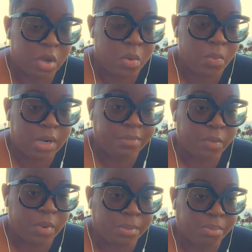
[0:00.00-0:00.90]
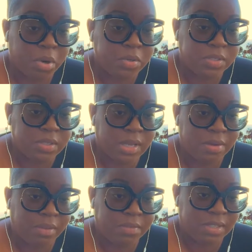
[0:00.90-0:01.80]
whenever one approaches a
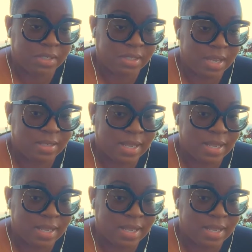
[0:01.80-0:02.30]
level of success